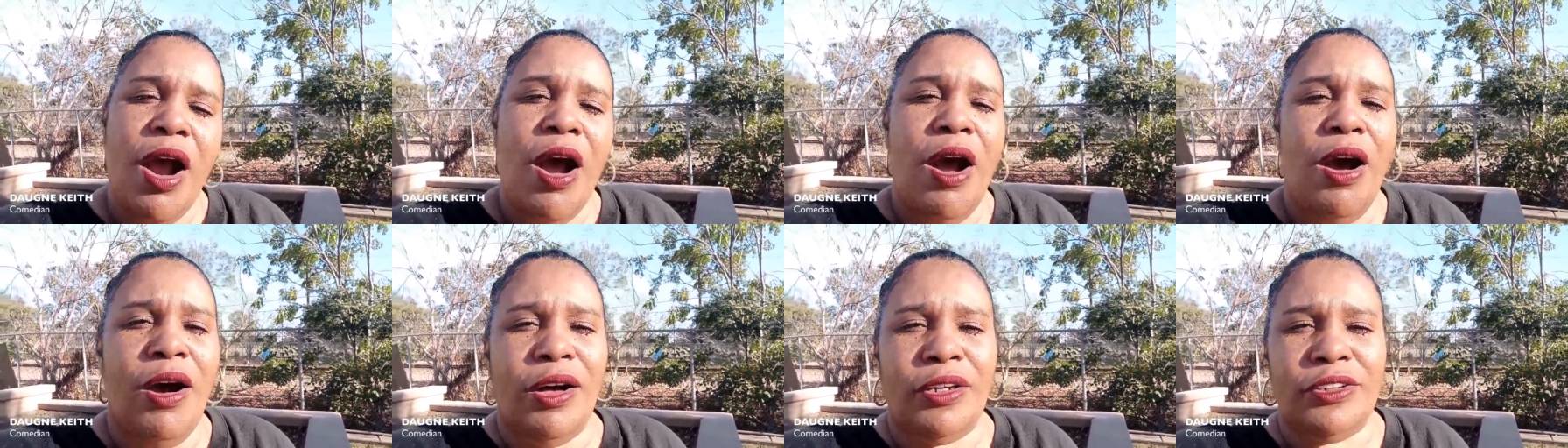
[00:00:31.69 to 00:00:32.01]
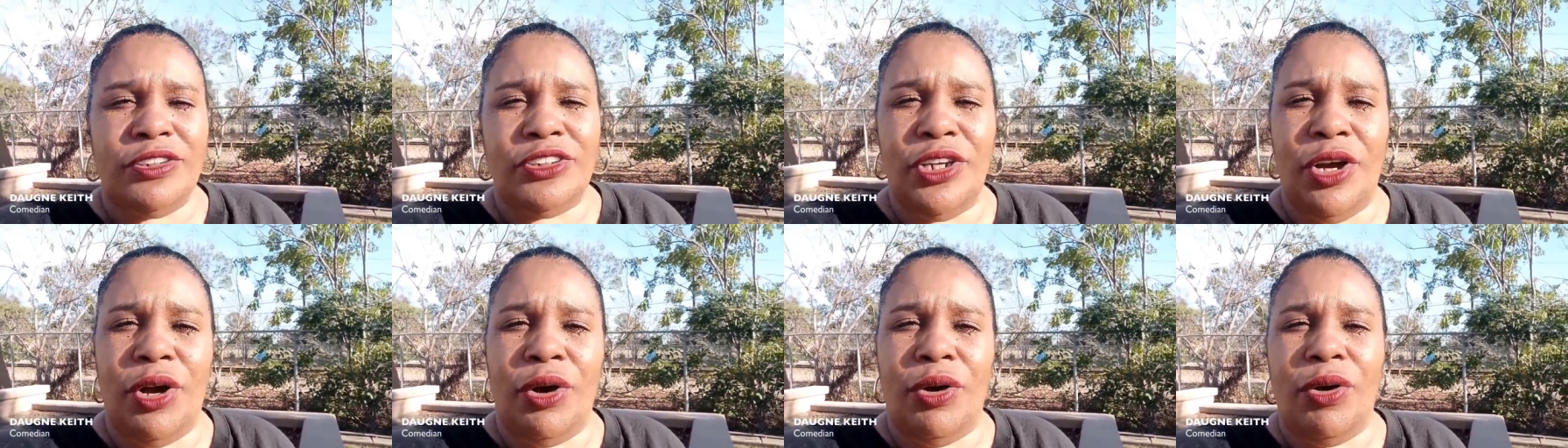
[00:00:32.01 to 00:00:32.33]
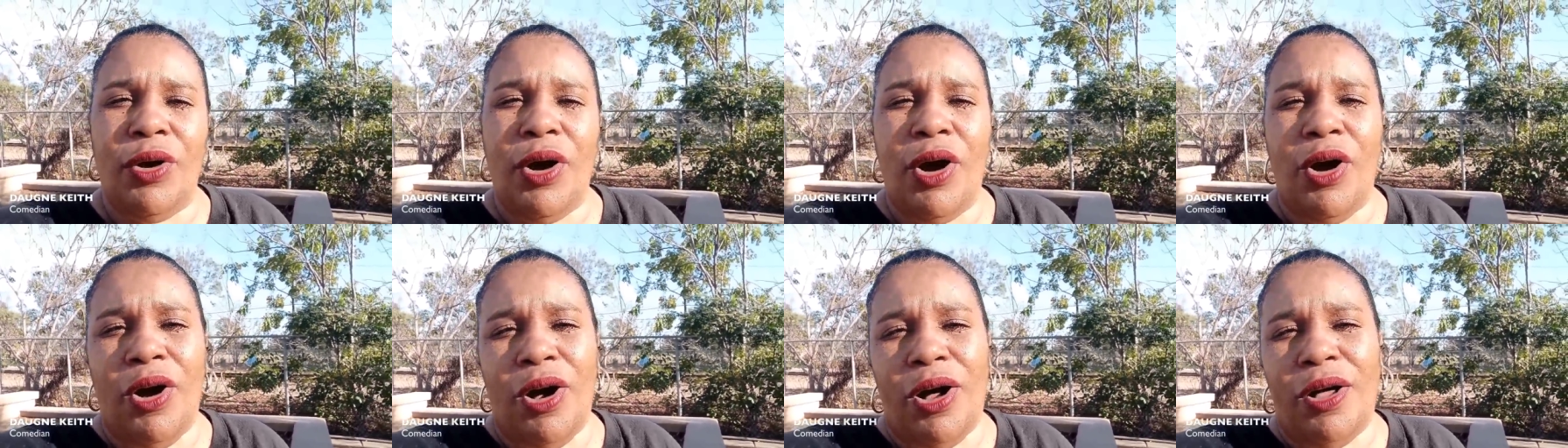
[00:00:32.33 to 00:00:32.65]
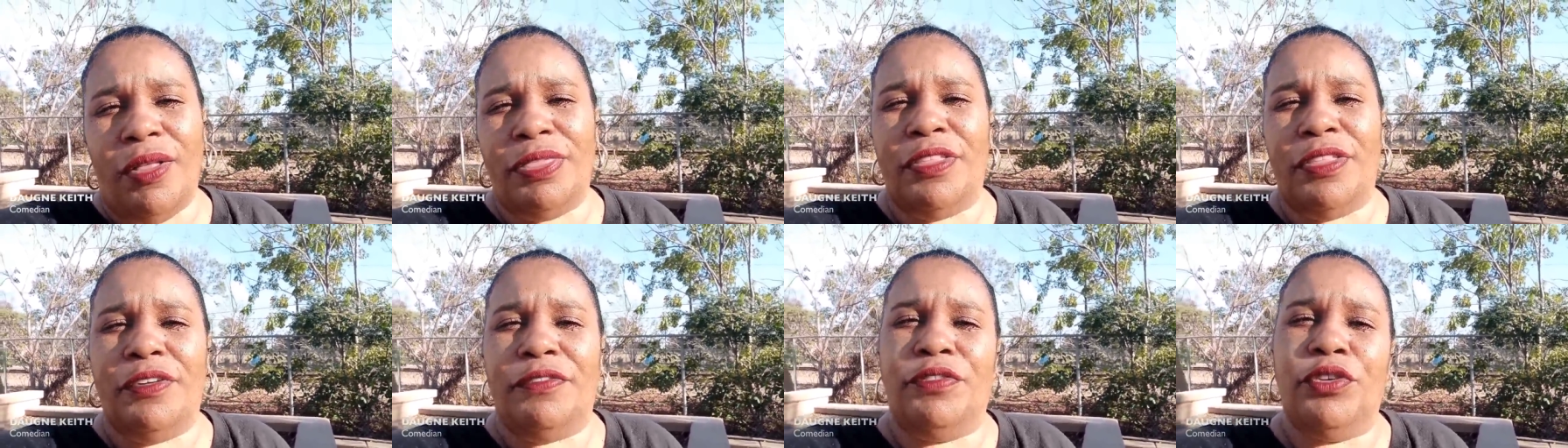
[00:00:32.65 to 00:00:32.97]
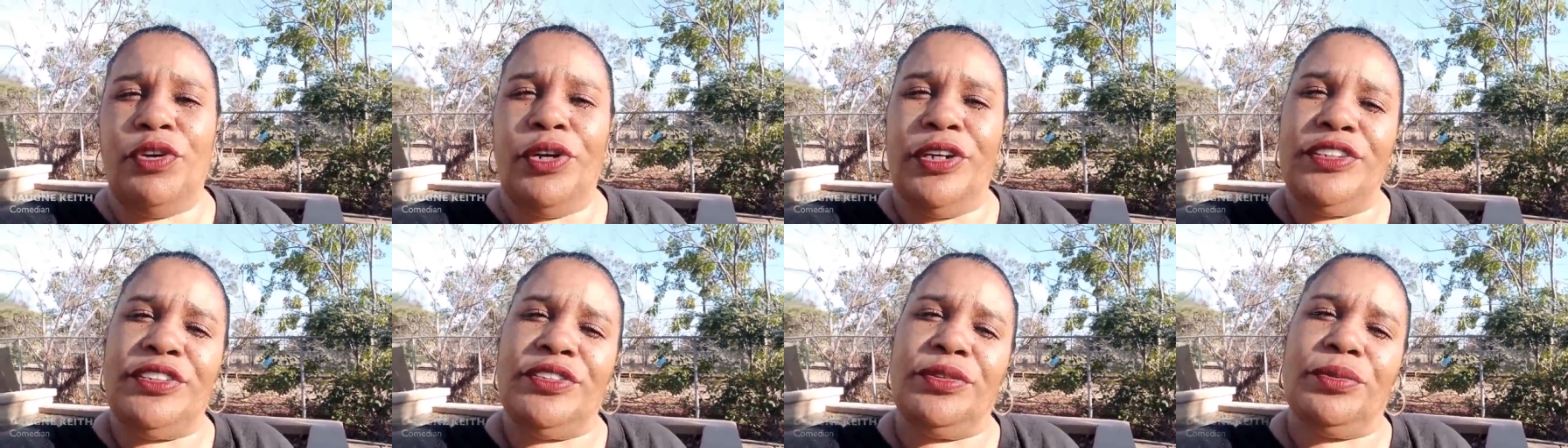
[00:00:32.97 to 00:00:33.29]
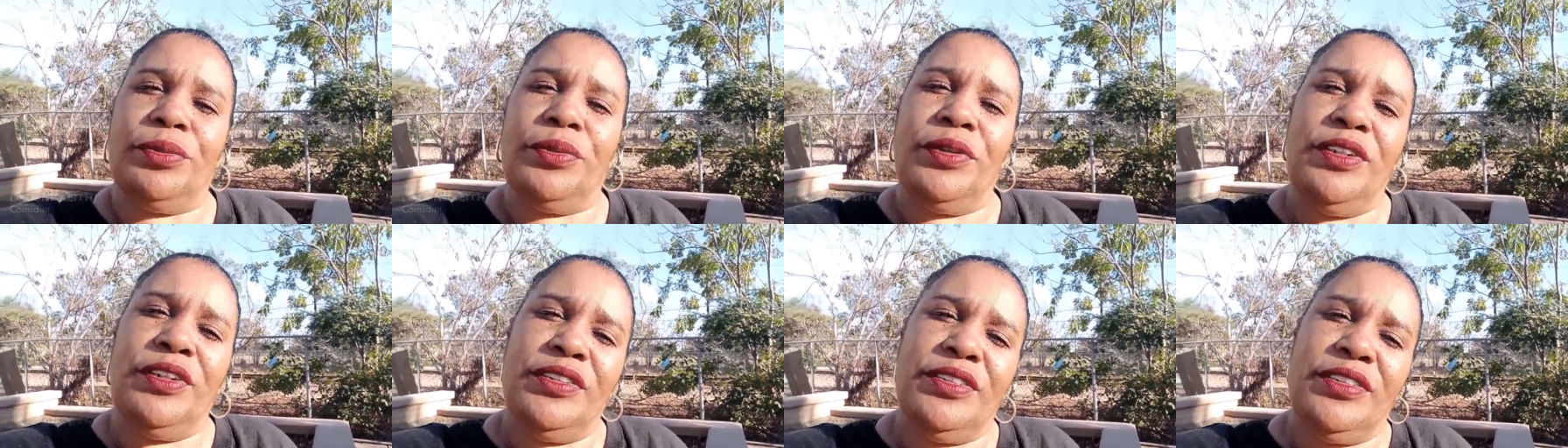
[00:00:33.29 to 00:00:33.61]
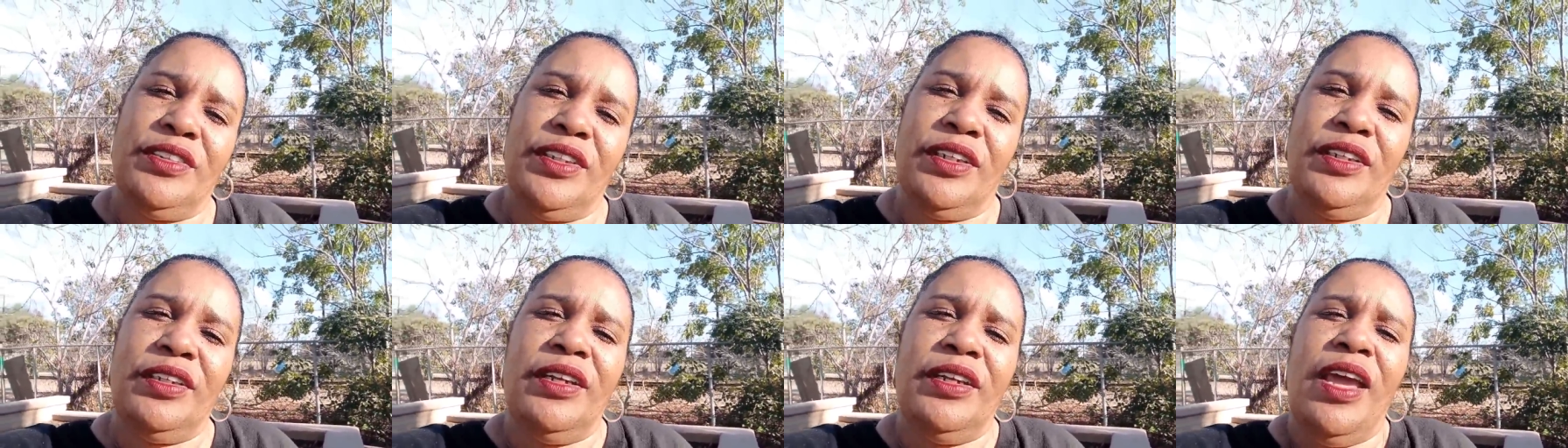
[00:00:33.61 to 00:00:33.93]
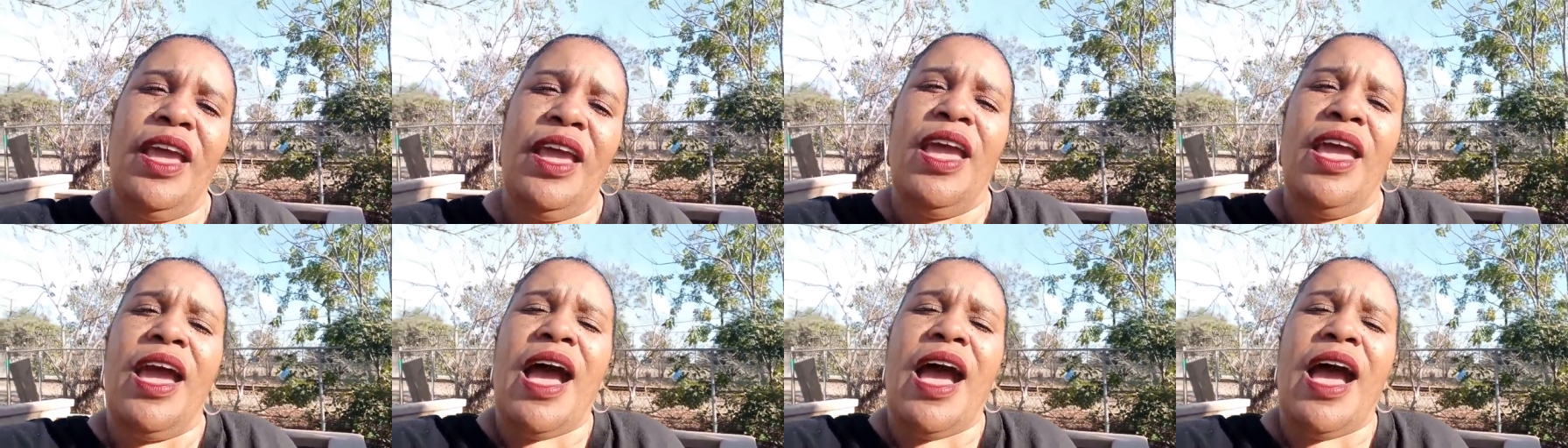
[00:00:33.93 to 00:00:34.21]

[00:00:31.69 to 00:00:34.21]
also on The Voice of Reason.